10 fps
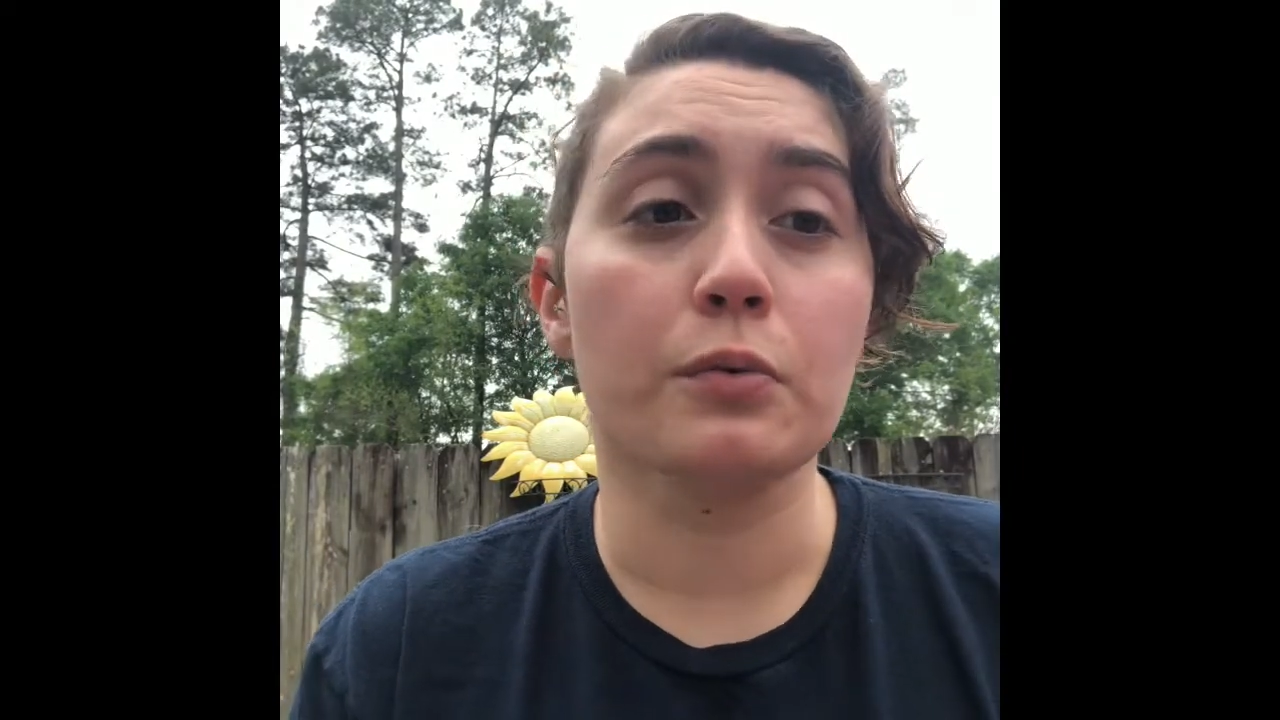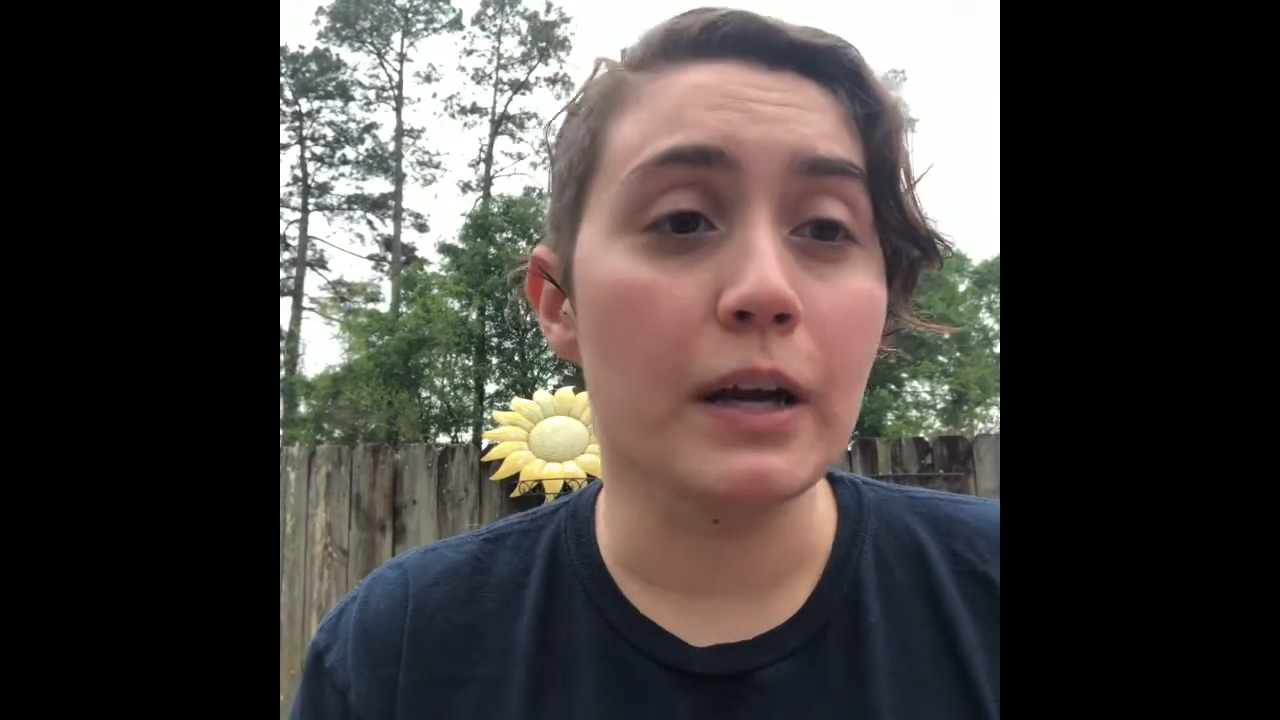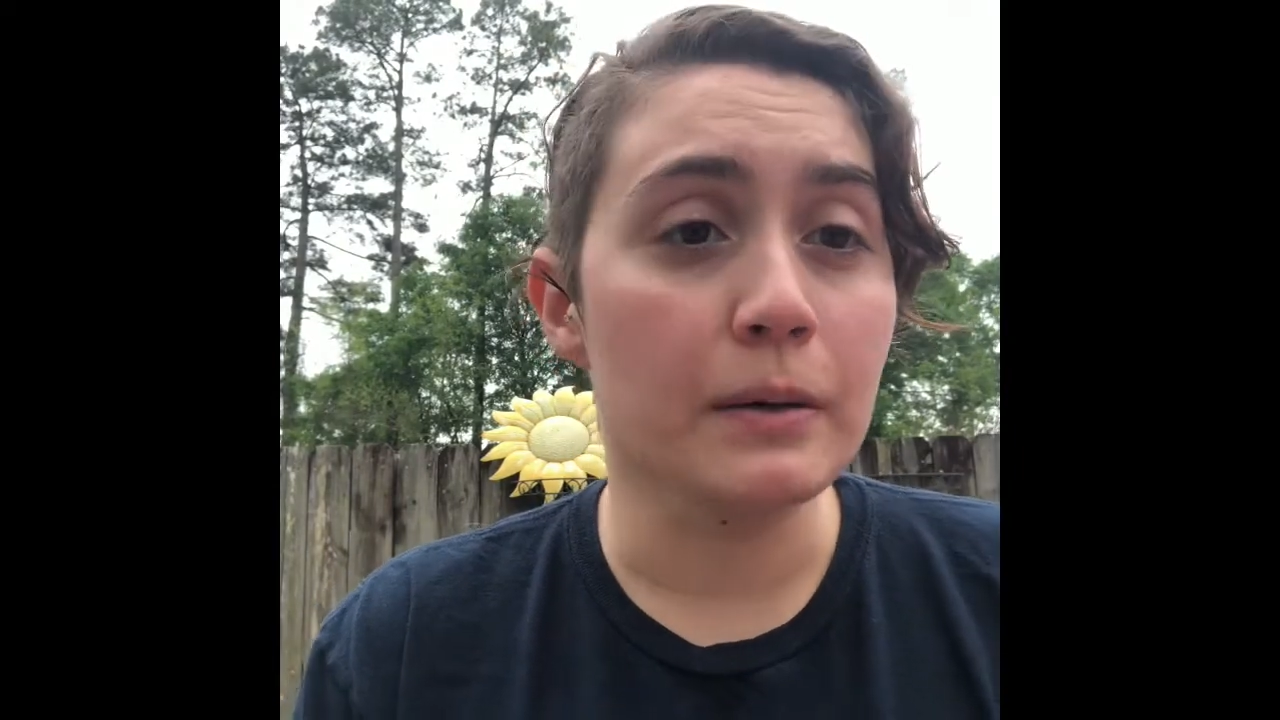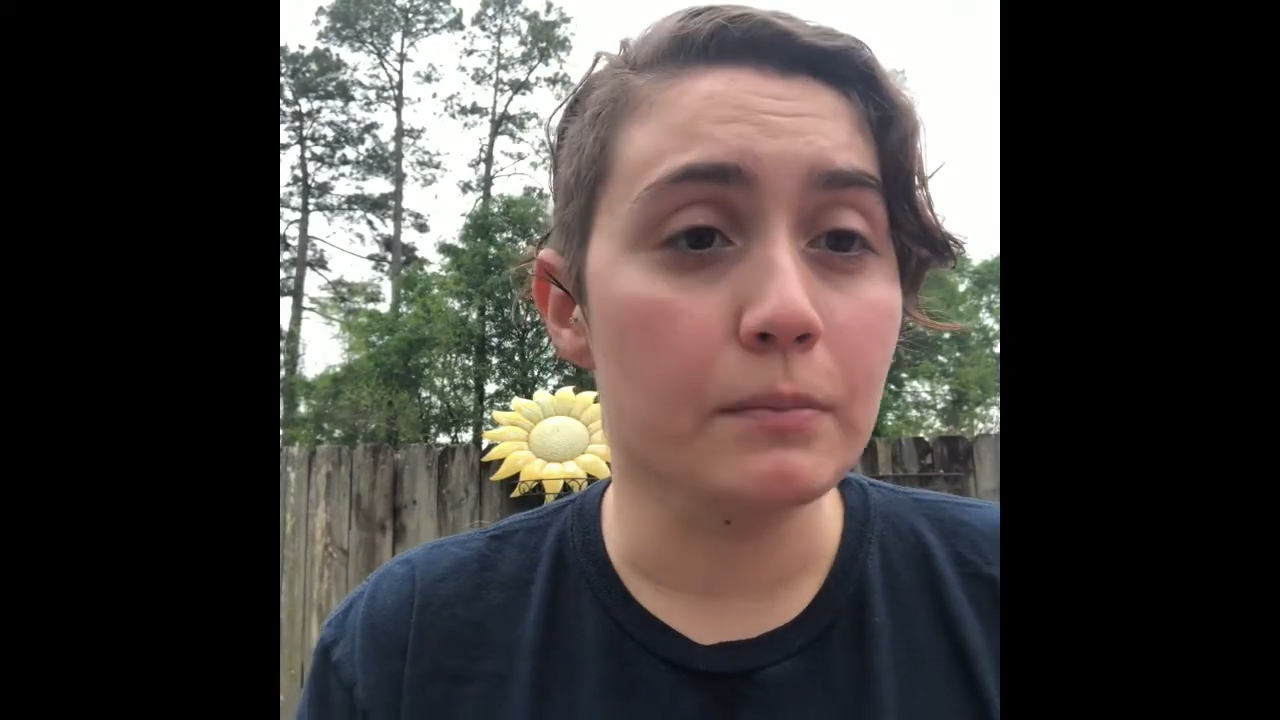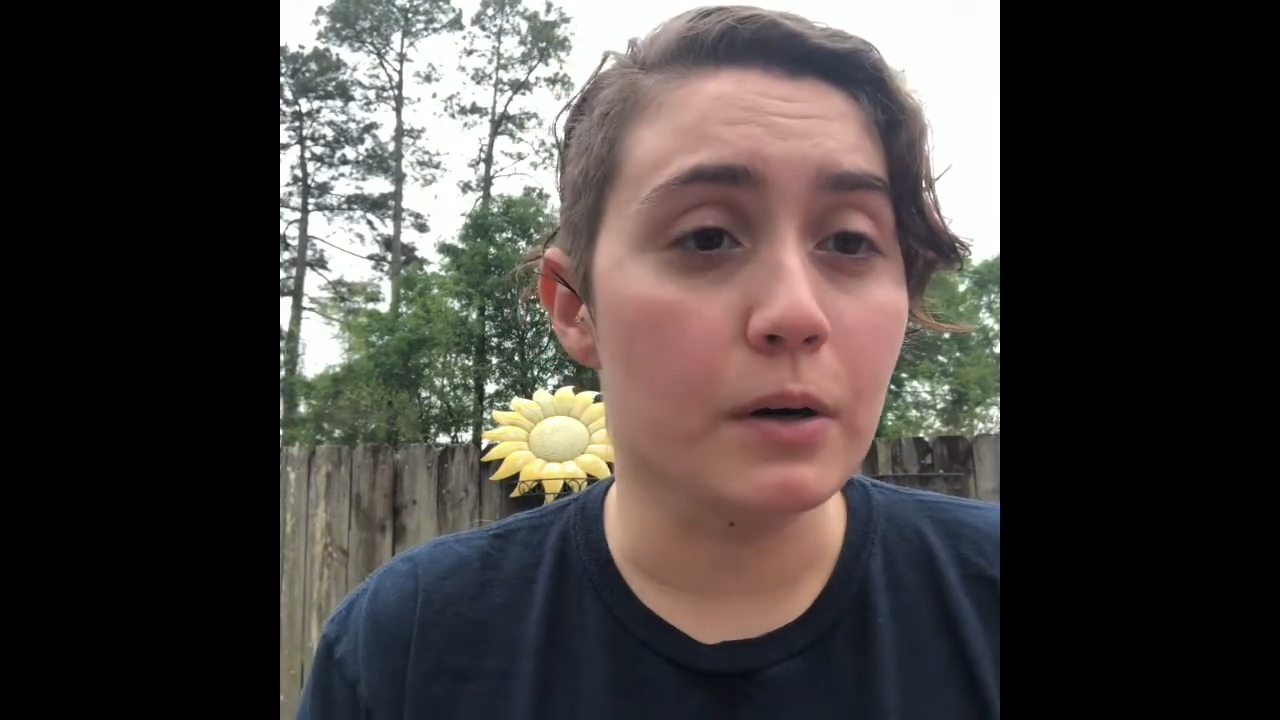
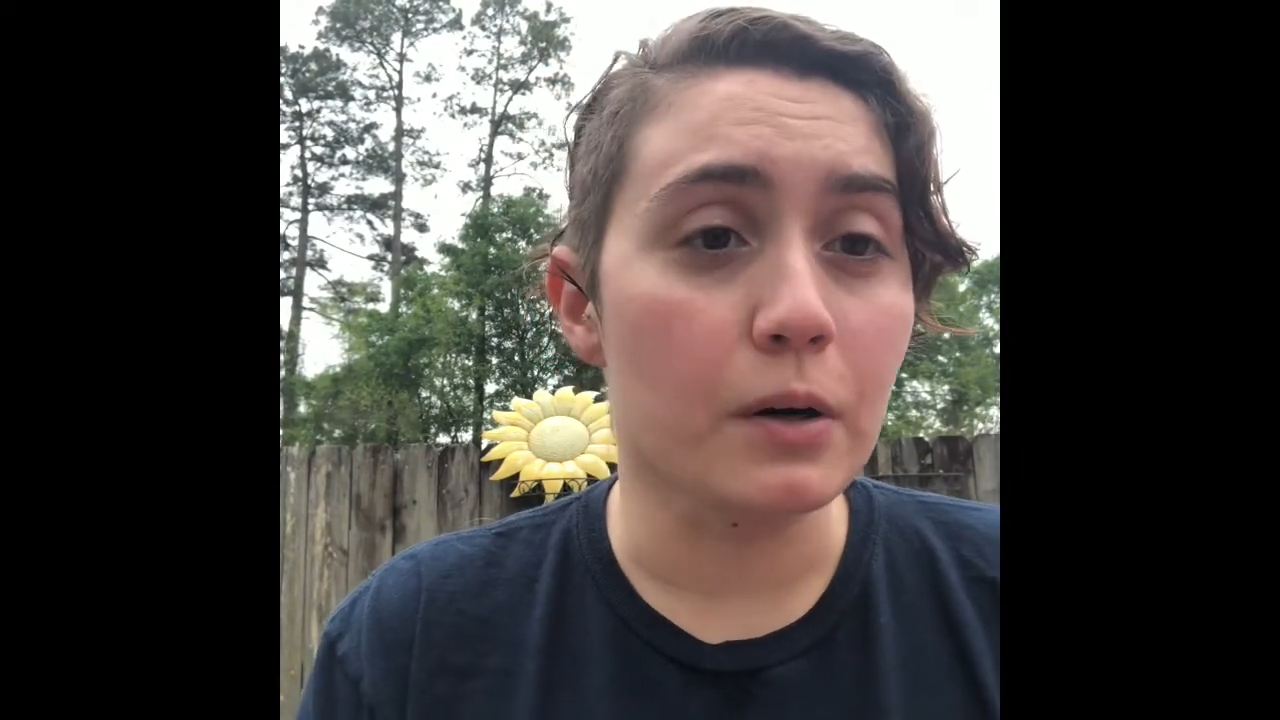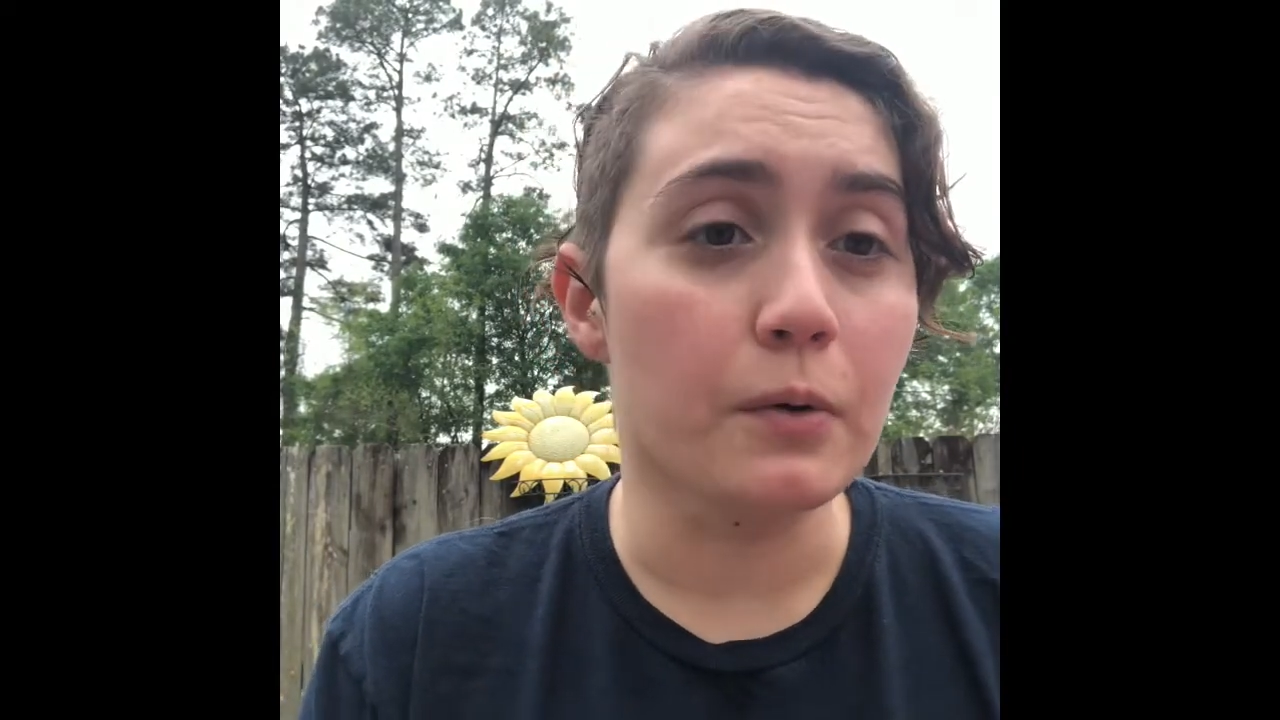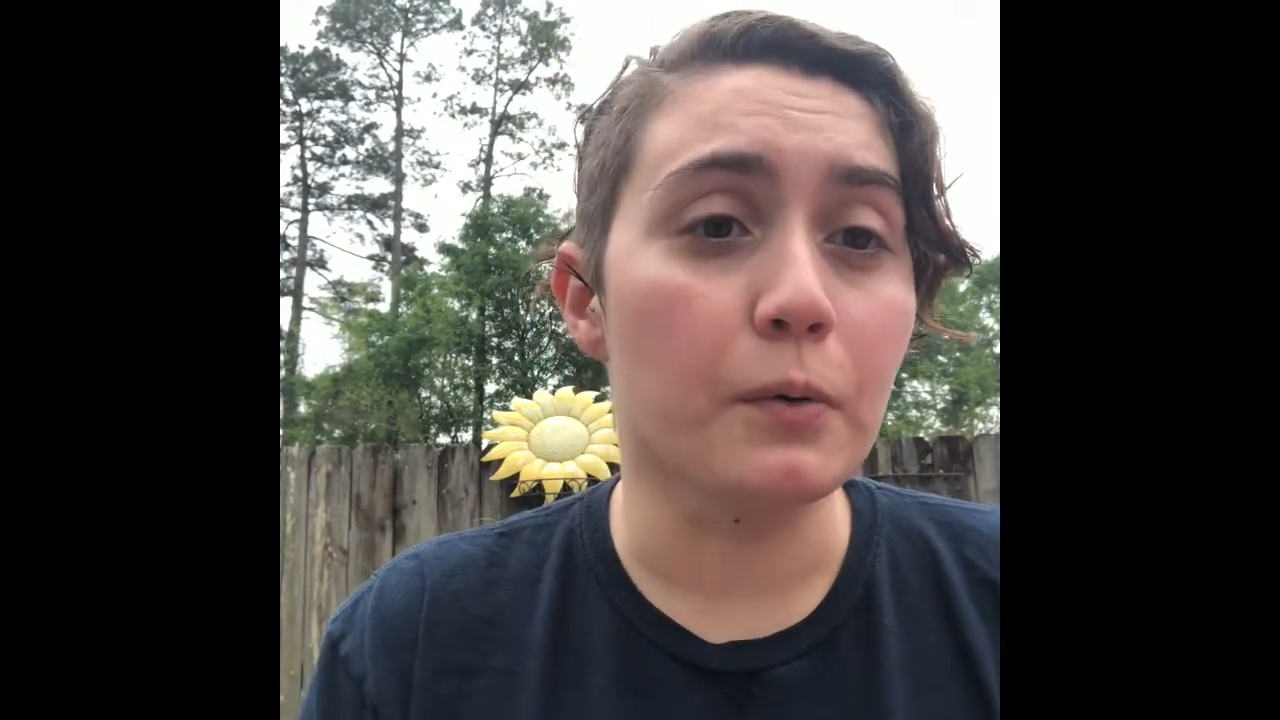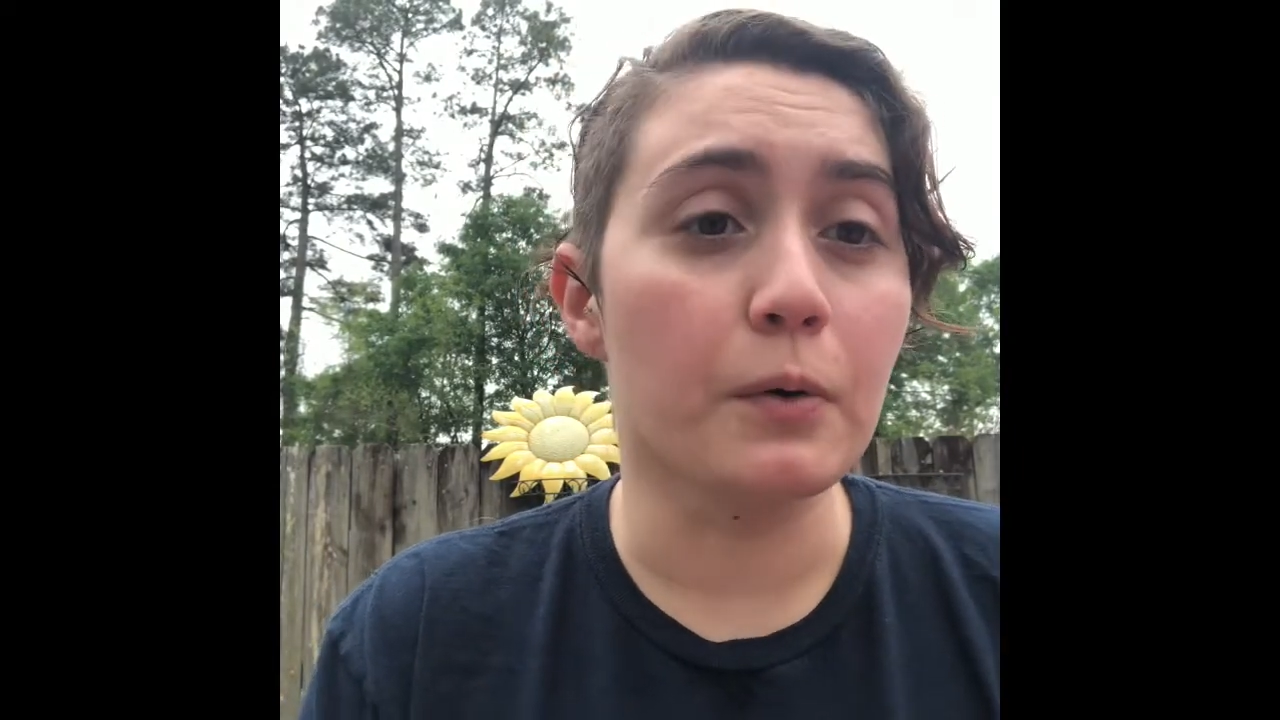Rainbow